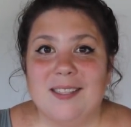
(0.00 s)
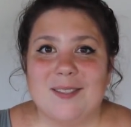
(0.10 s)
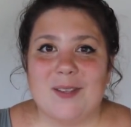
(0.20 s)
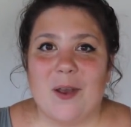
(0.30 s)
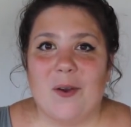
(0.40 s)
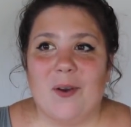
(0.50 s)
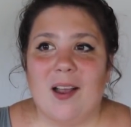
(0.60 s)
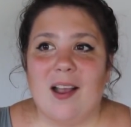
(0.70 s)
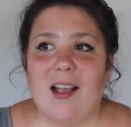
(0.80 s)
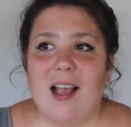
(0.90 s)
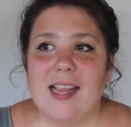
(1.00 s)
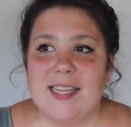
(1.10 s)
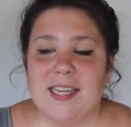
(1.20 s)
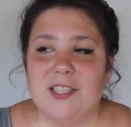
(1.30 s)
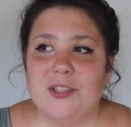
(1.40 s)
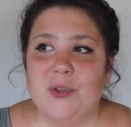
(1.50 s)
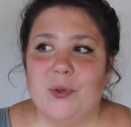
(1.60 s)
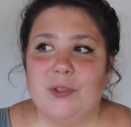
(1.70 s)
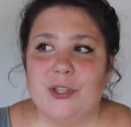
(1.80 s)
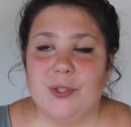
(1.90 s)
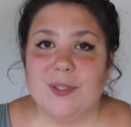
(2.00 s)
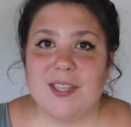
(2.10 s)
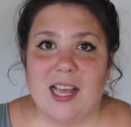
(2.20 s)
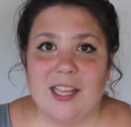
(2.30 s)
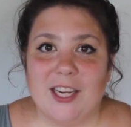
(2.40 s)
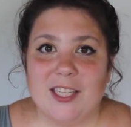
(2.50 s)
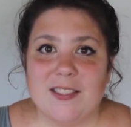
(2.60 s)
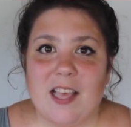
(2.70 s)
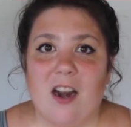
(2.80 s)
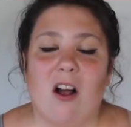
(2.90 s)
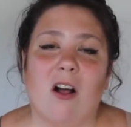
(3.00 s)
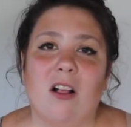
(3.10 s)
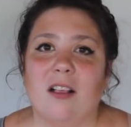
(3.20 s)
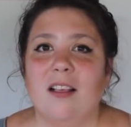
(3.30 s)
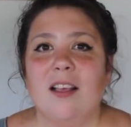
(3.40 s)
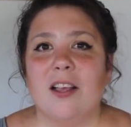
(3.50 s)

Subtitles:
So I tend to choose colors that all